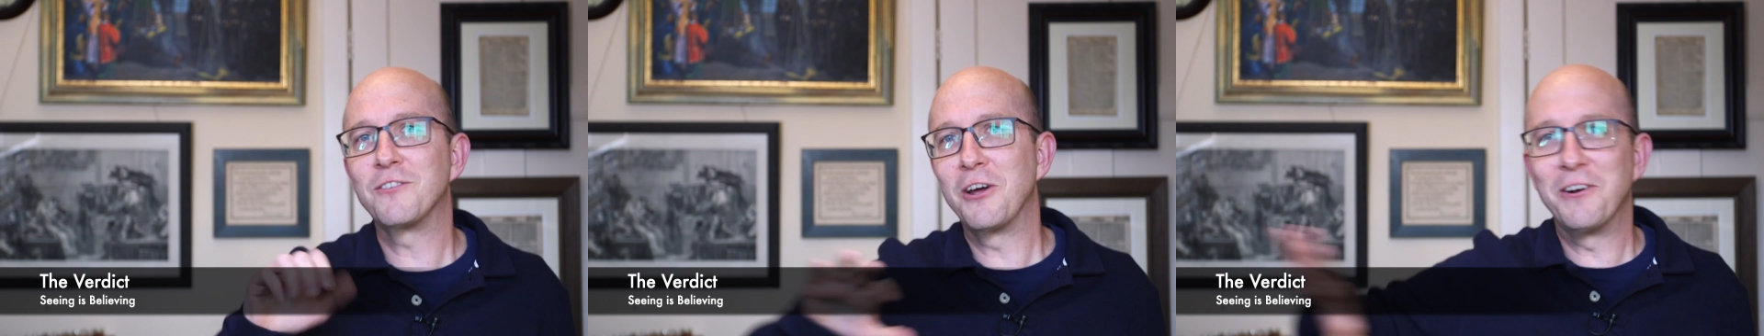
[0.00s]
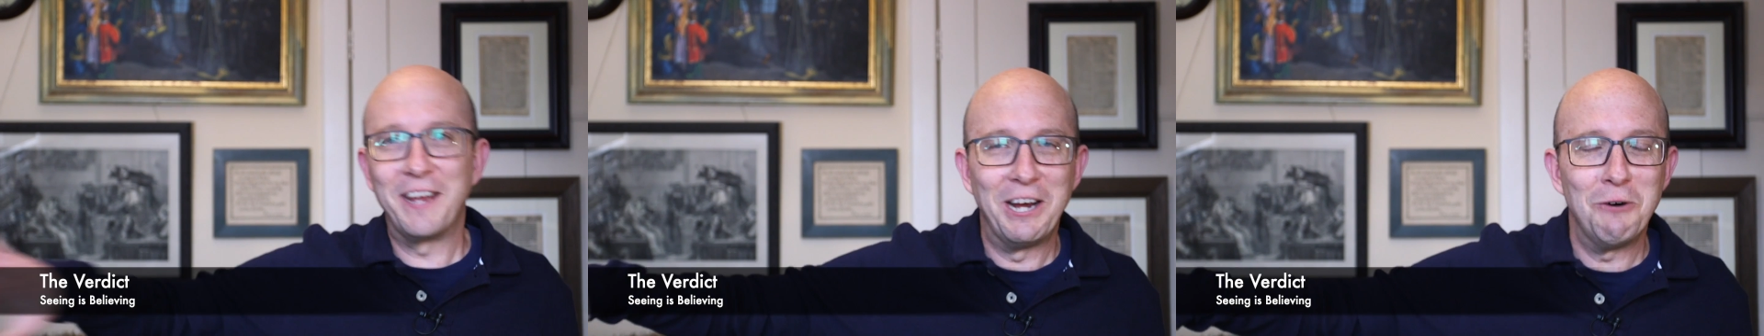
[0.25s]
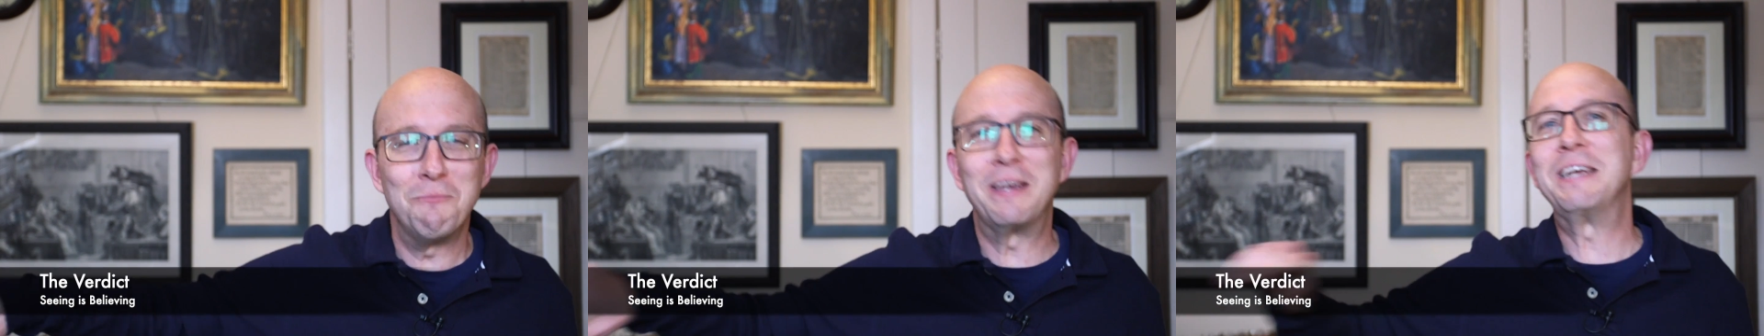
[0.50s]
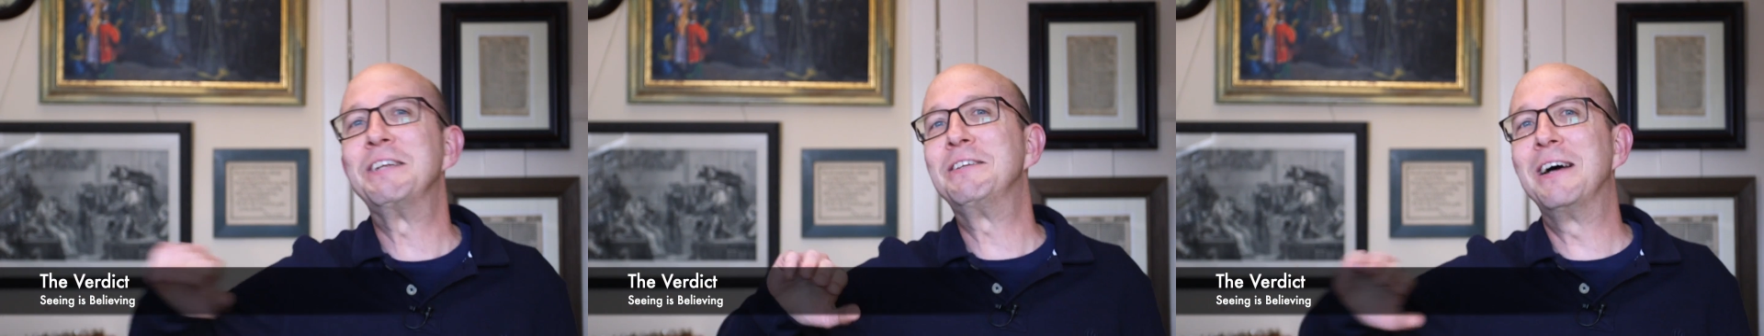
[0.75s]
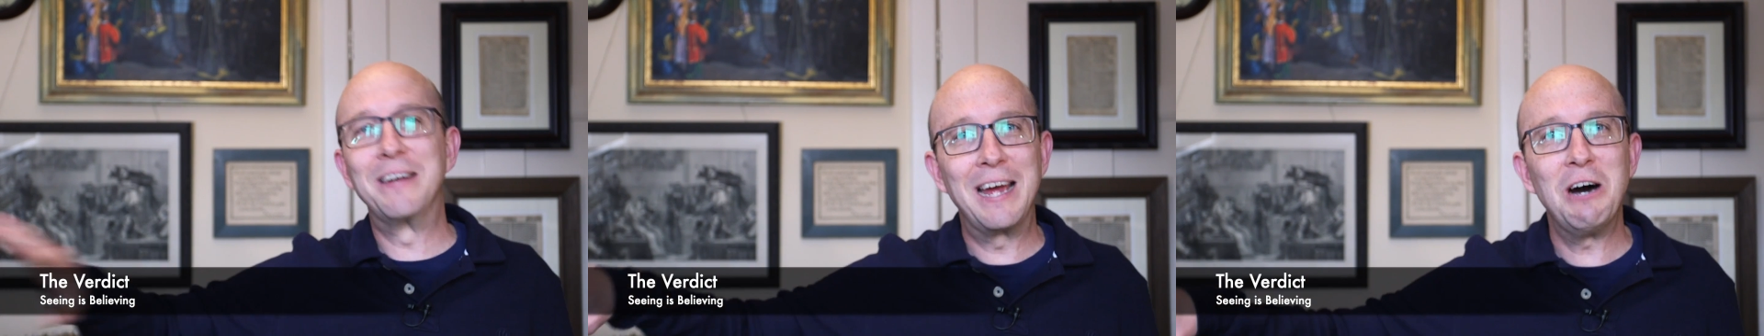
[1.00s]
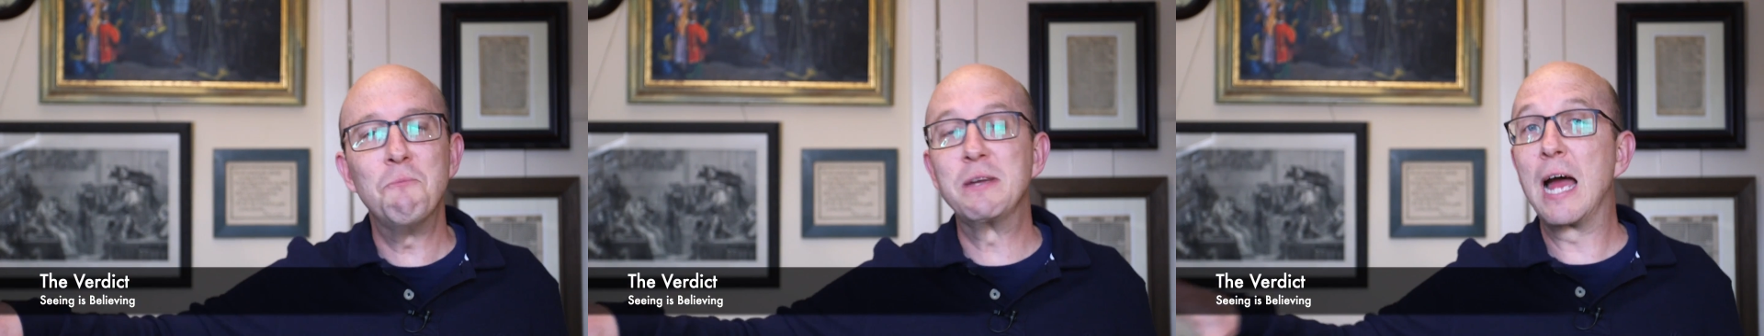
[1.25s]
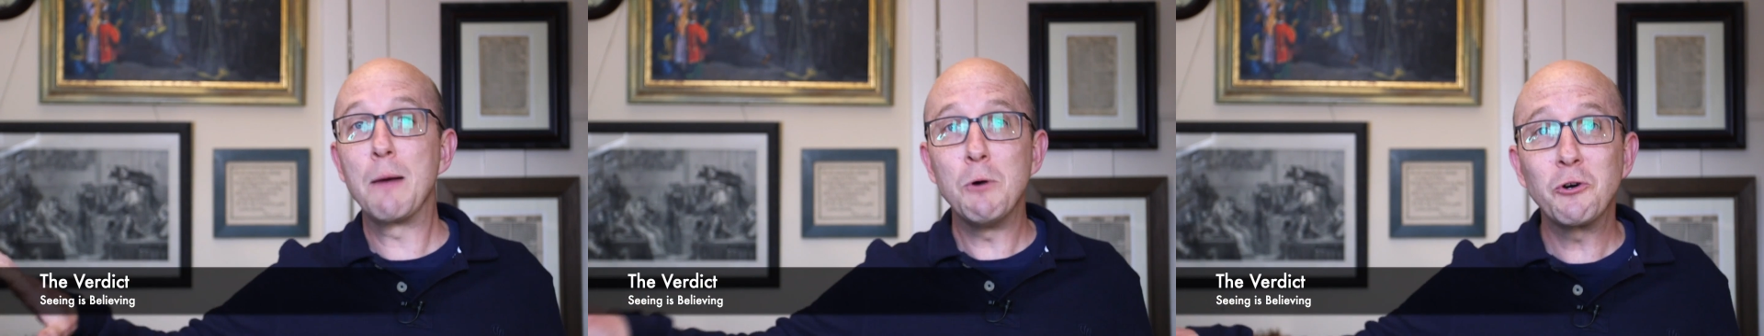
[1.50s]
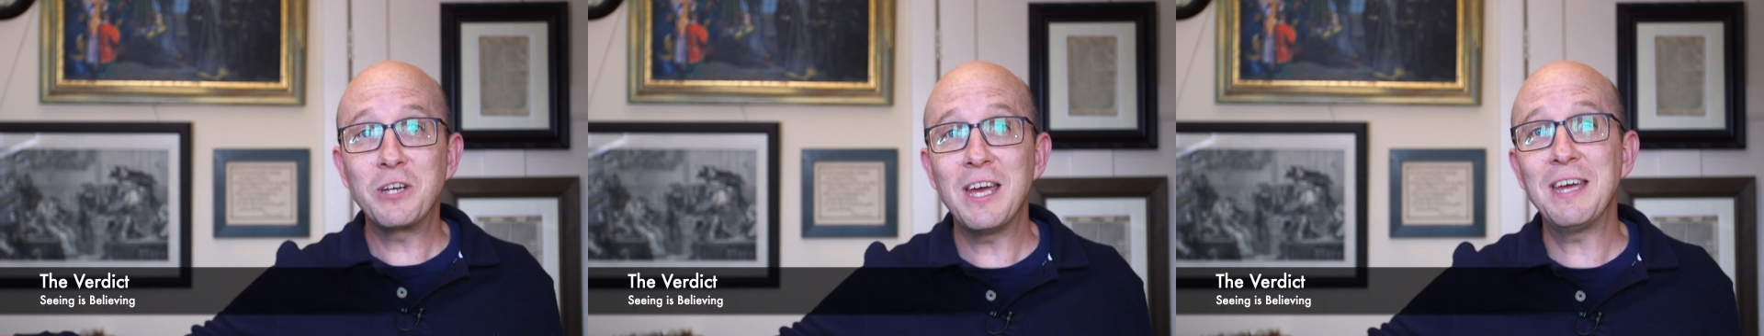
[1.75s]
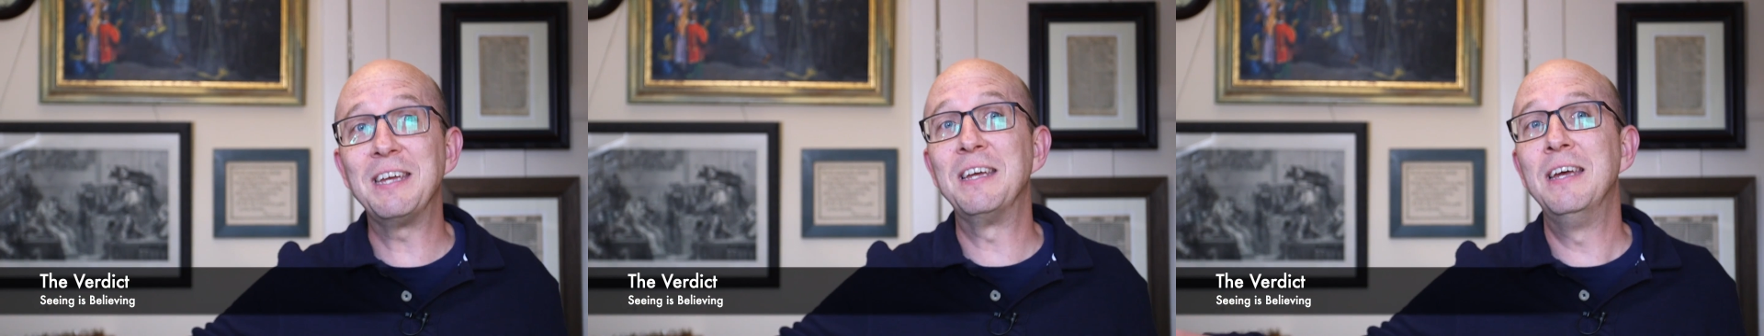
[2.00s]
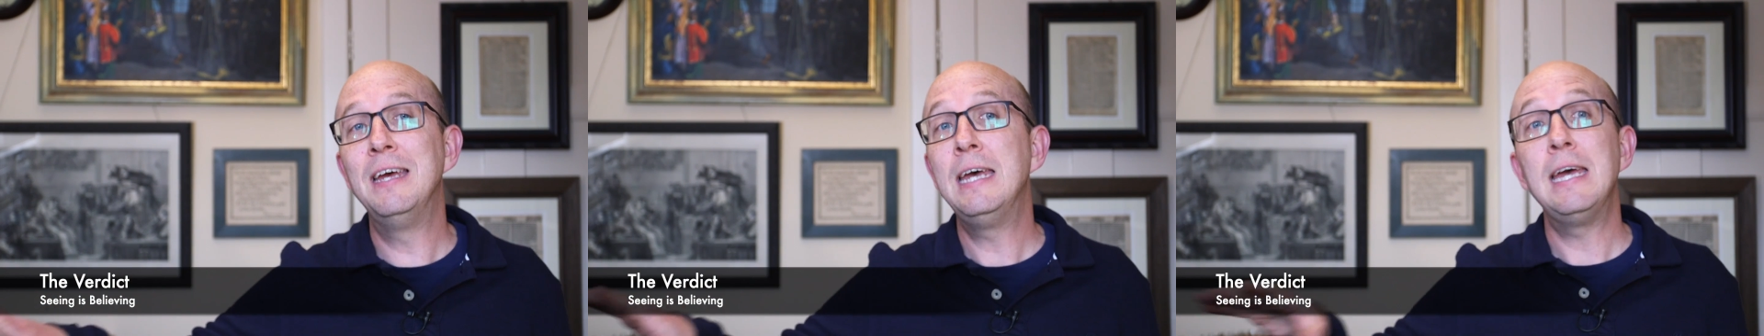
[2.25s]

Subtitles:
"Don't help me, don't help me, I'm okay."